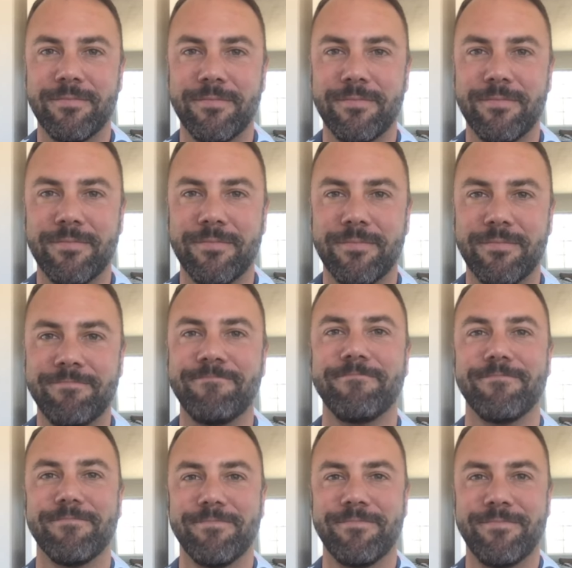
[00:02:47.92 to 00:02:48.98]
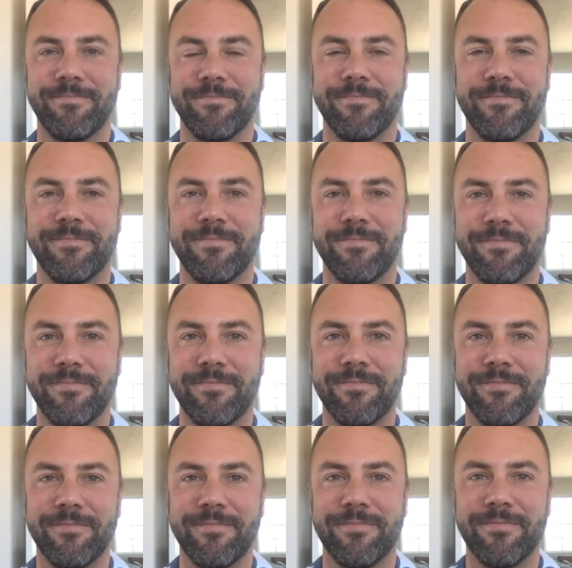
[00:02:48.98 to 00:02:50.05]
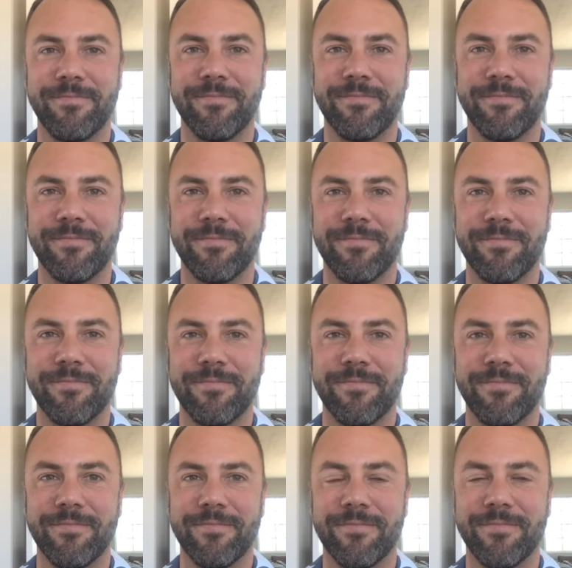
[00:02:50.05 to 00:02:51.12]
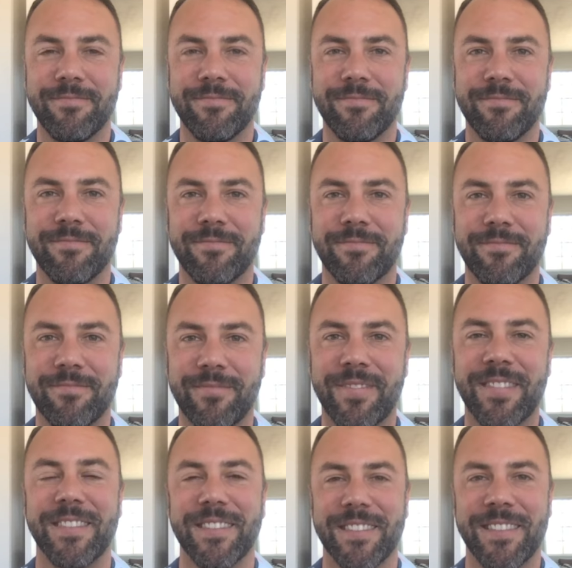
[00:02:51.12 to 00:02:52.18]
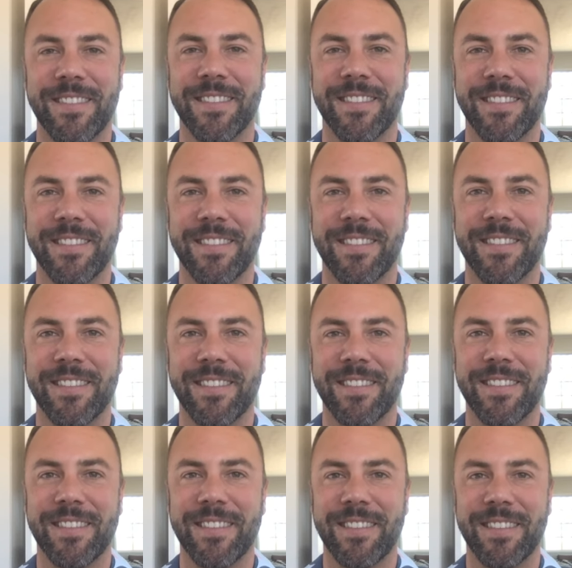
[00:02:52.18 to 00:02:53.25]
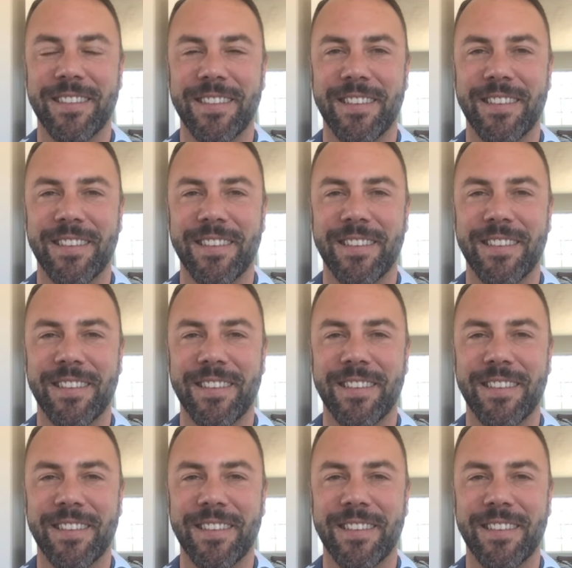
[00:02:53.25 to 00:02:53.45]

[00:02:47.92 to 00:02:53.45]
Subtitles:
(silent)